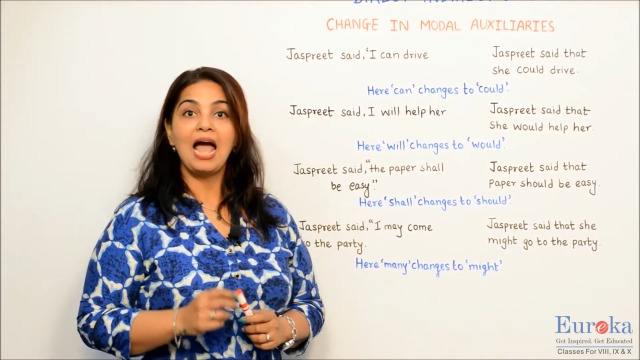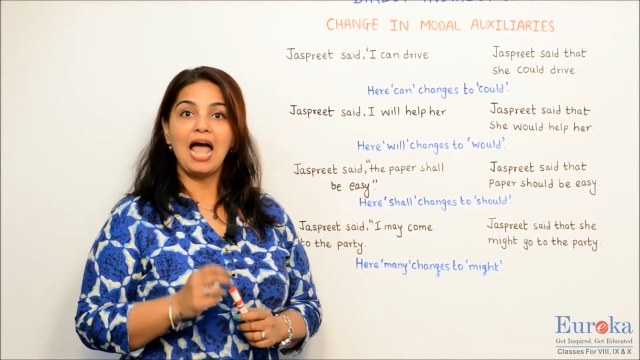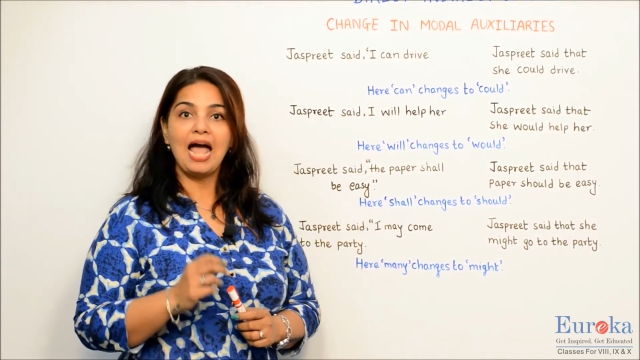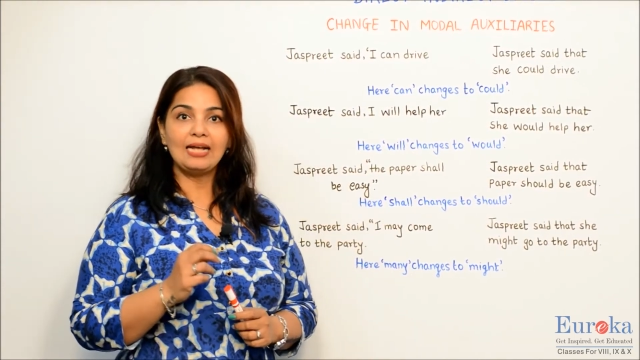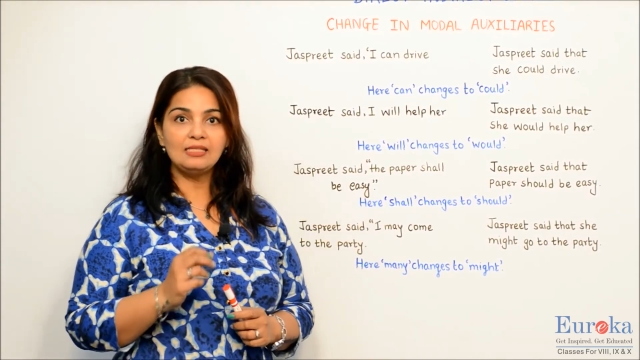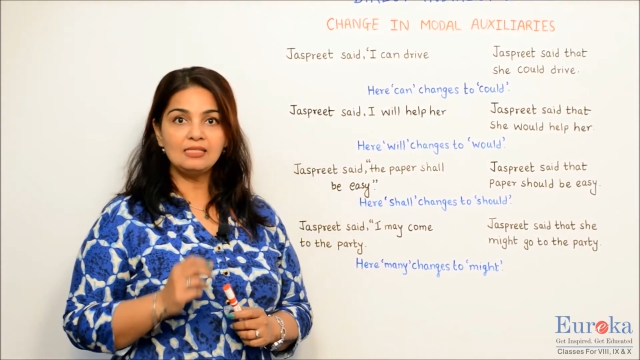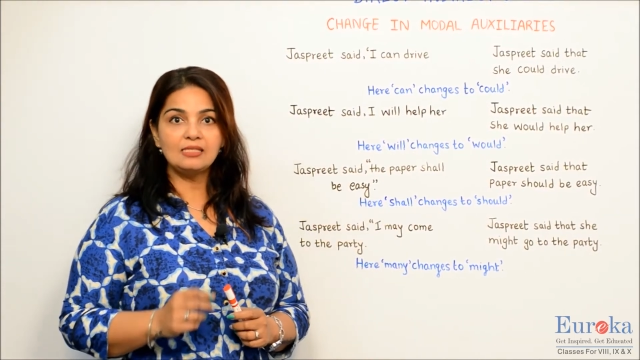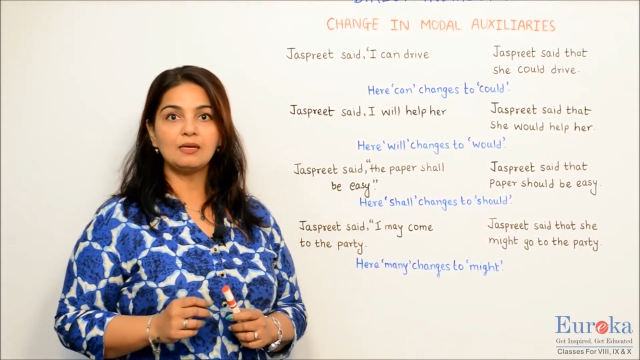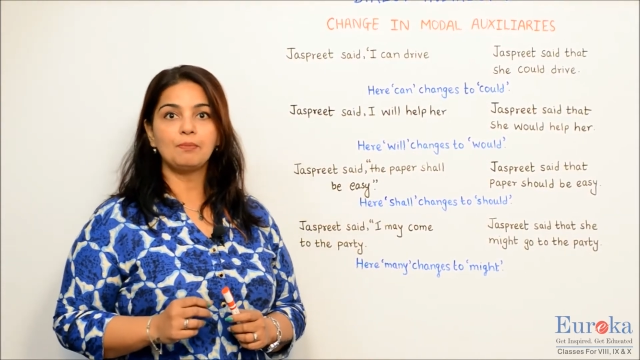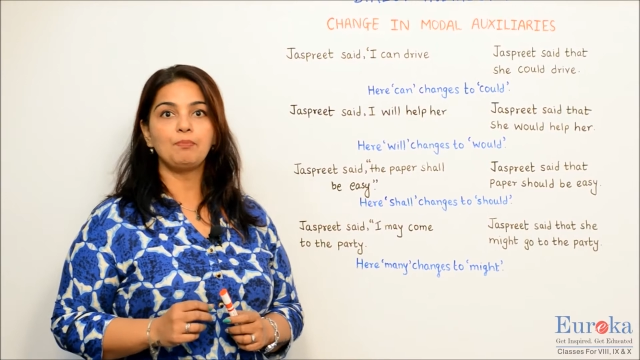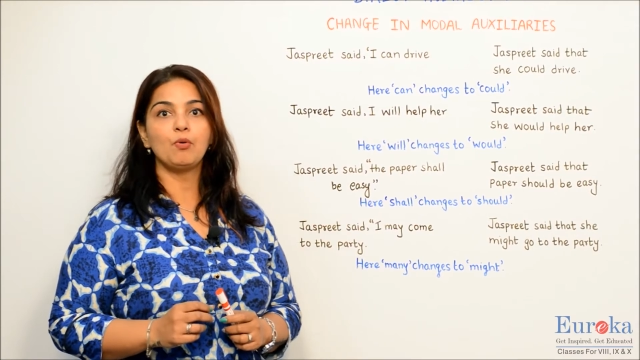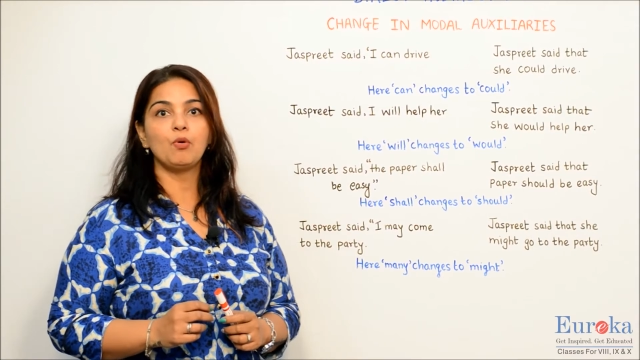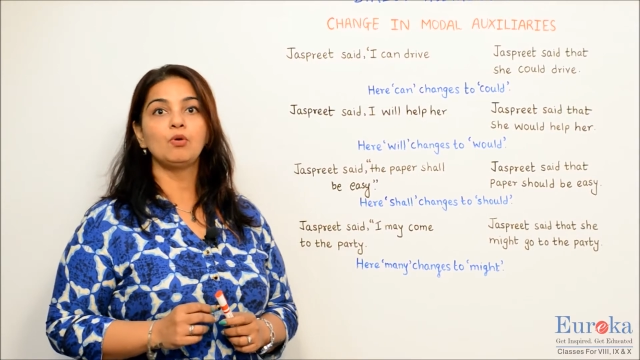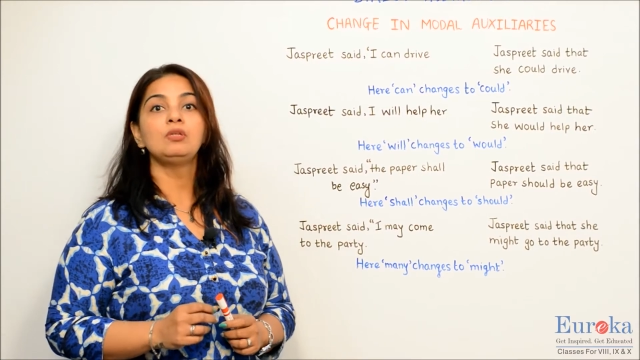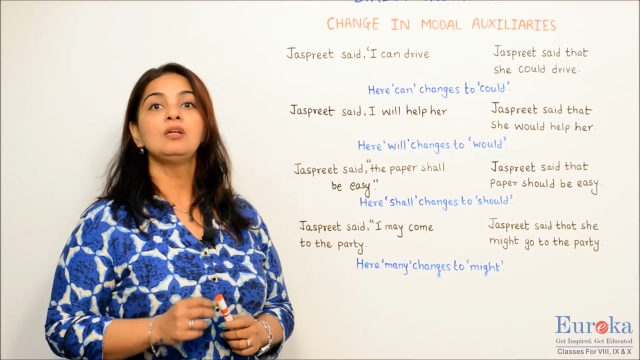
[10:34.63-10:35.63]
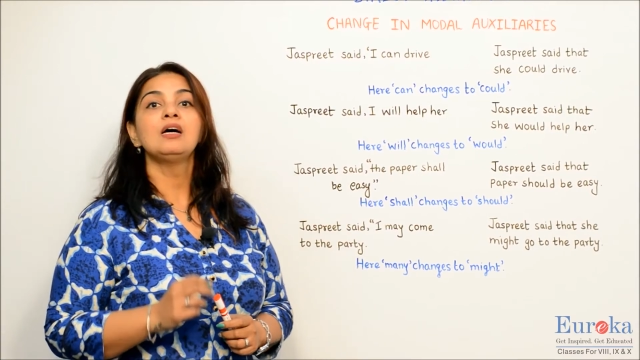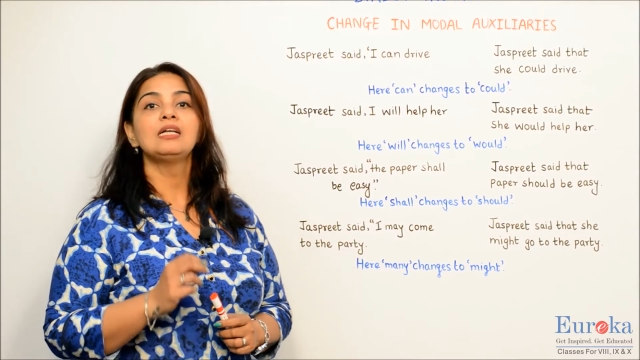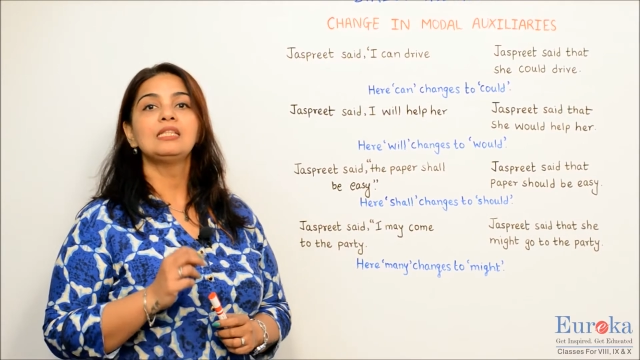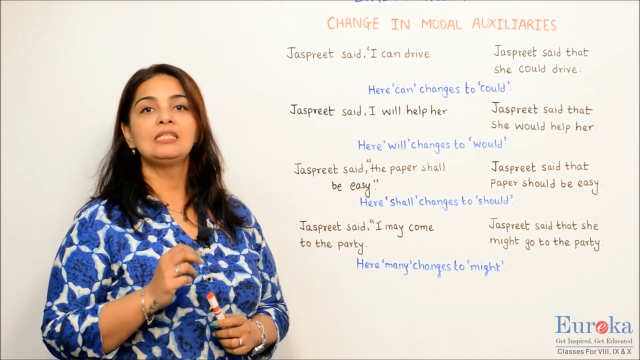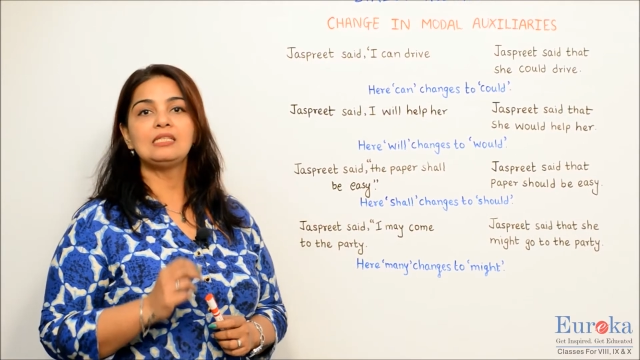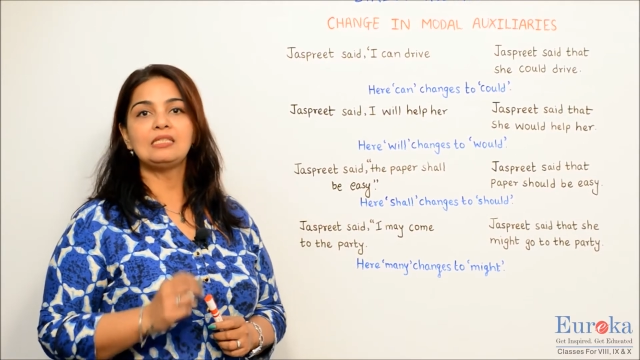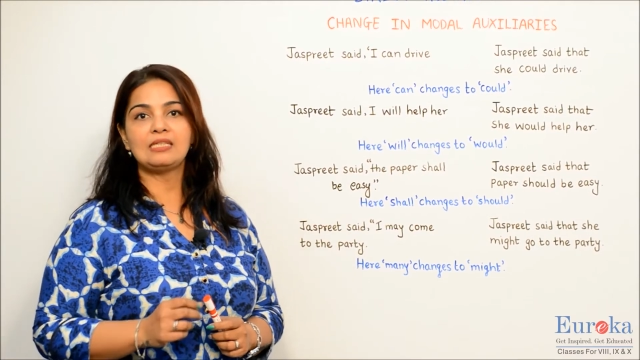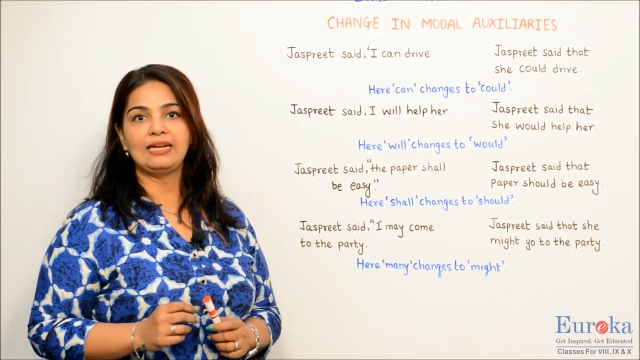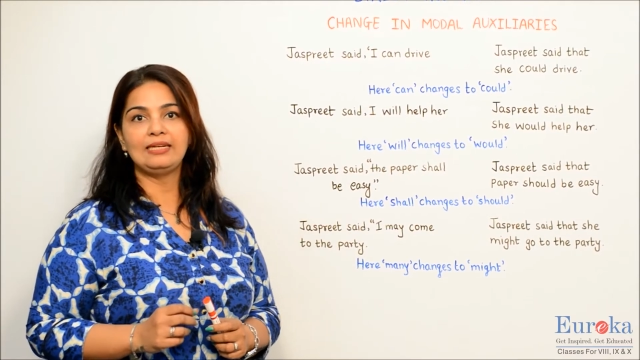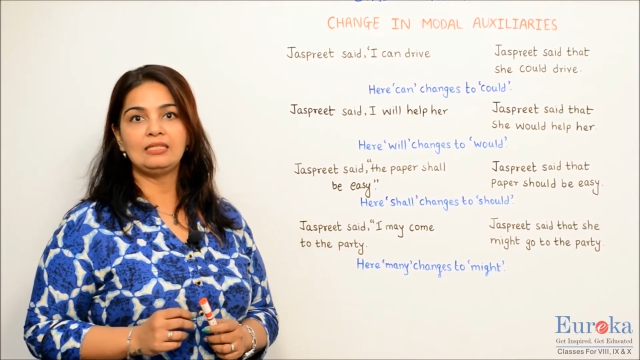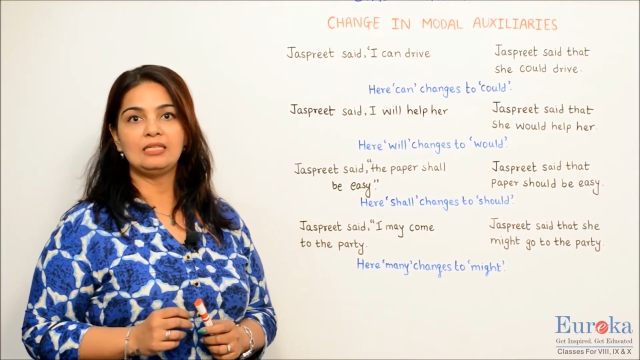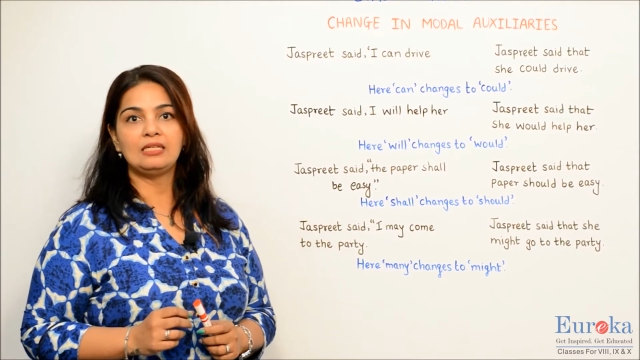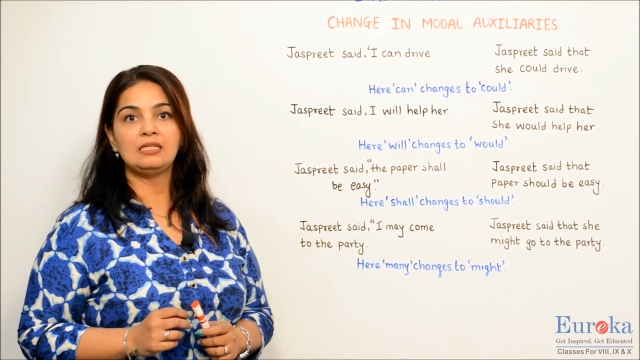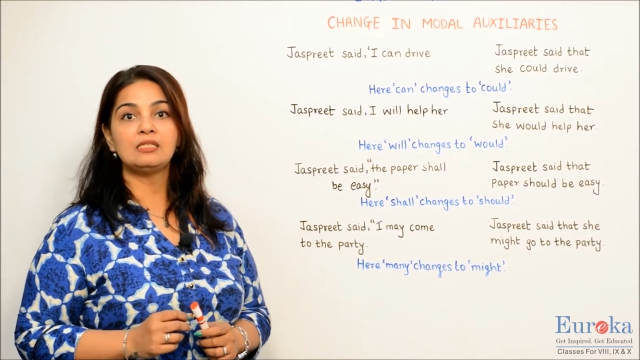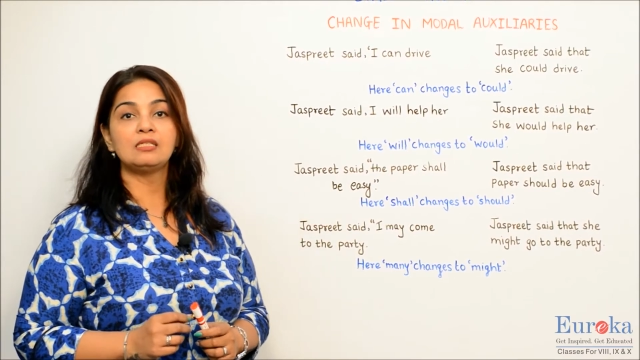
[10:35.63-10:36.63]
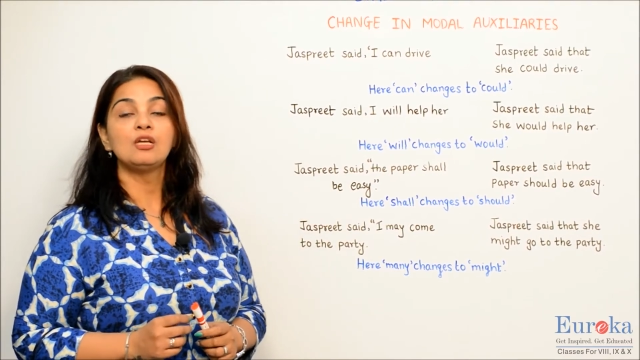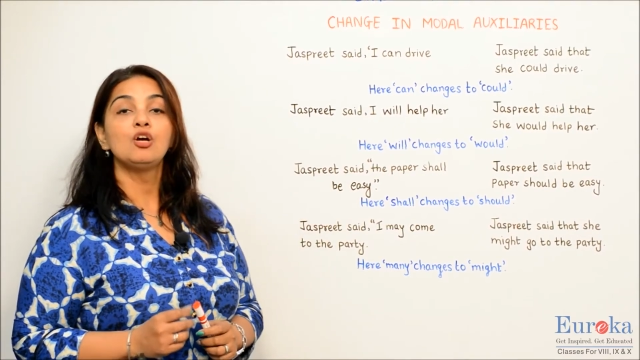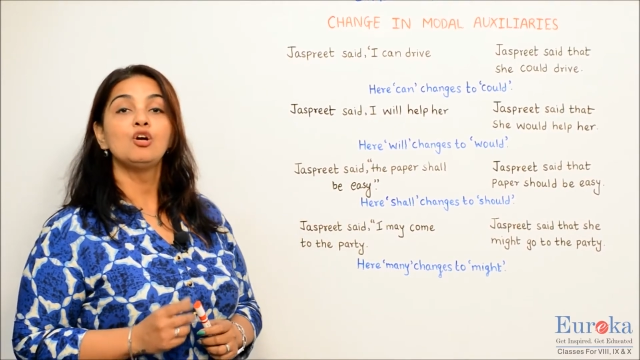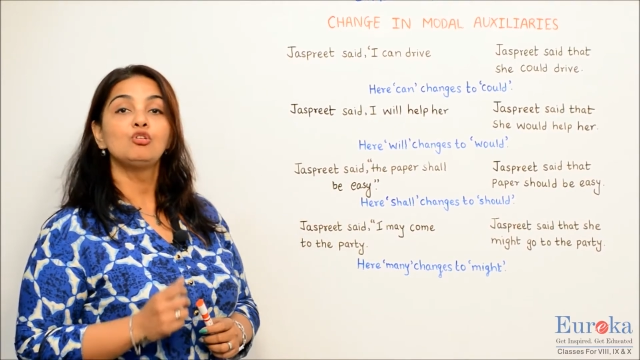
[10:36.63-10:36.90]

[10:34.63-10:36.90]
and support the sentence